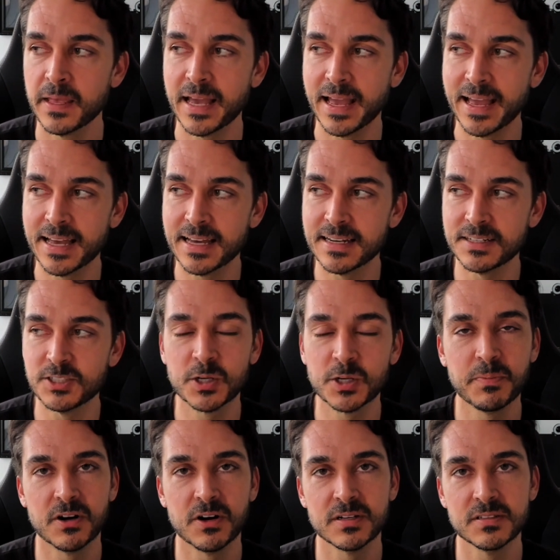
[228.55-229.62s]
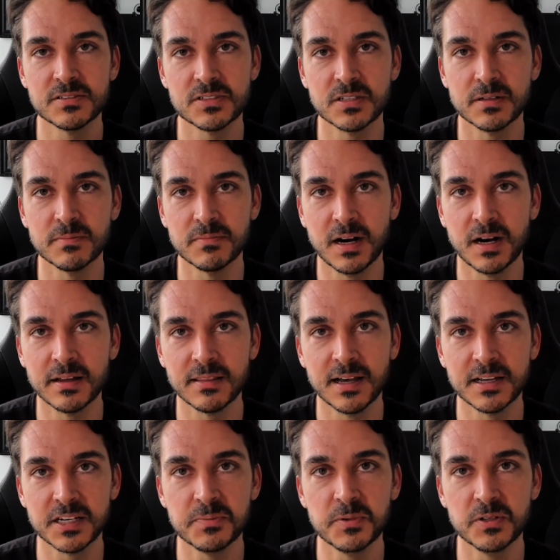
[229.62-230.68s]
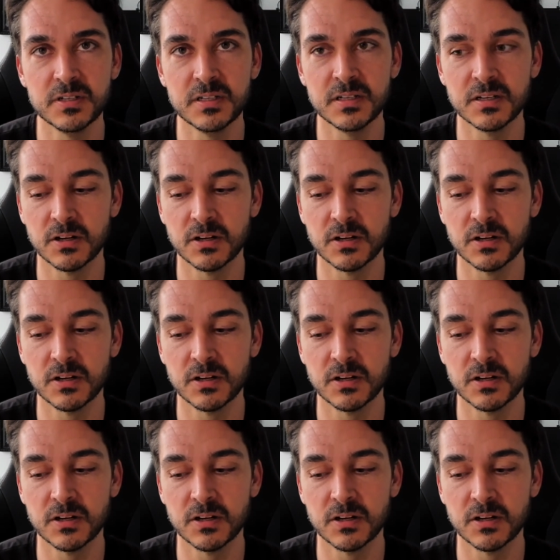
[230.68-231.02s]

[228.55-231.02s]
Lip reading: And I took part in some online community